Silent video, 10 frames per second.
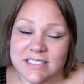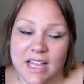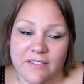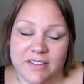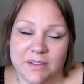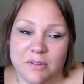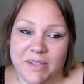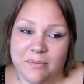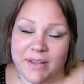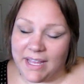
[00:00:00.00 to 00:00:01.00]
everything will
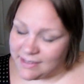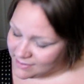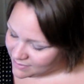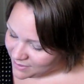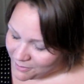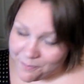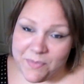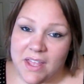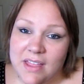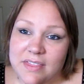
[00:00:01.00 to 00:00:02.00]
be in place. So
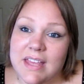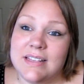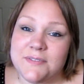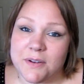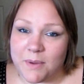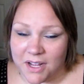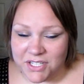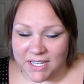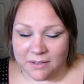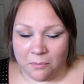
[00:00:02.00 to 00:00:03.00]
thanks for
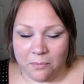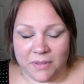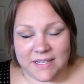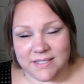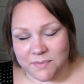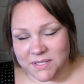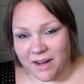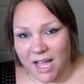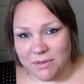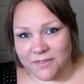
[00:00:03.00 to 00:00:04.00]
watching. Please
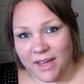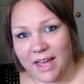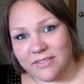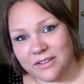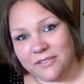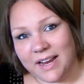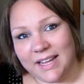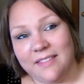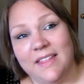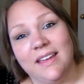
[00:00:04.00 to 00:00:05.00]
subscribe if you haven't
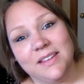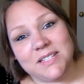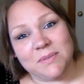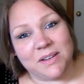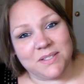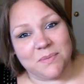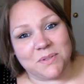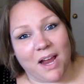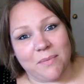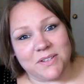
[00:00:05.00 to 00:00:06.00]
already. Thank you to my new
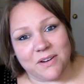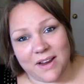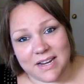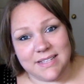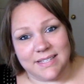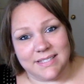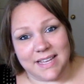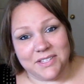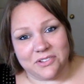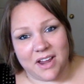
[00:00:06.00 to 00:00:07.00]
subscribers already since
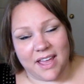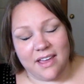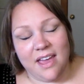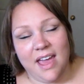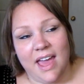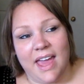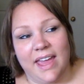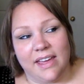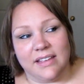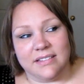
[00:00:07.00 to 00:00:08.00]
yesterday,
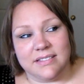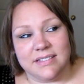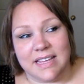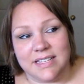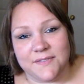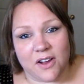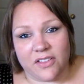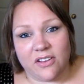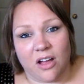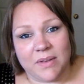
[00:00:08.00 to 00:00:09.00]
and thanks for all
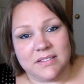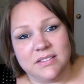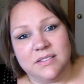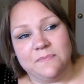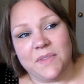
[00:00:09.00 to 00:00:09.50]
the comments